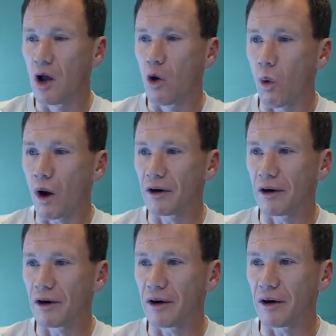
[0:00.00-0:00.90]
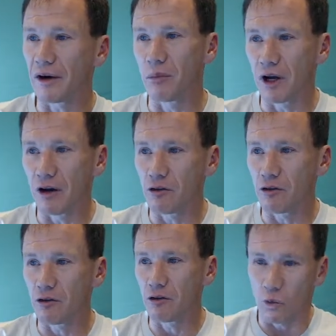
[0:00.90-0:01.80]
water heater, number of.
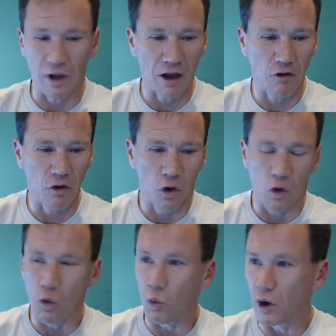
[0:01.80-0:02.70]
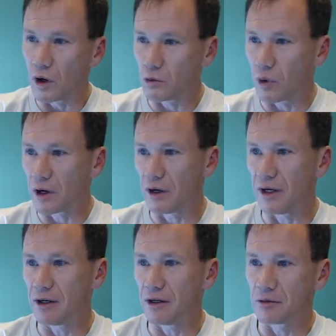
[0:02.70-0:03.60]
We have one water
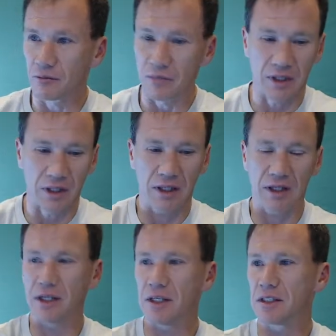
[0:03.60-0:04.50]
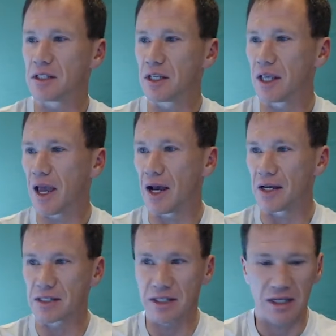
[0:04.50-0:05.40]
heater. It is
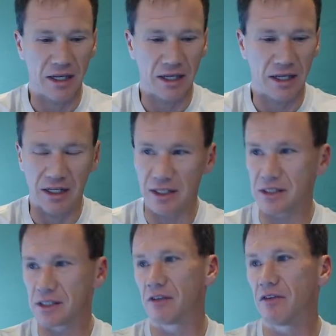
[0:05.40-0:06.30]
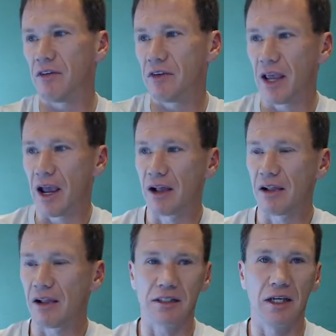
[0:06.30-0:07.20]
gas. It is 50
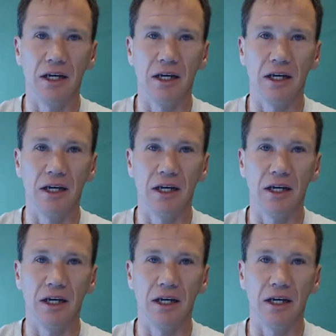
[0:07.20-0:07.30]
gallons.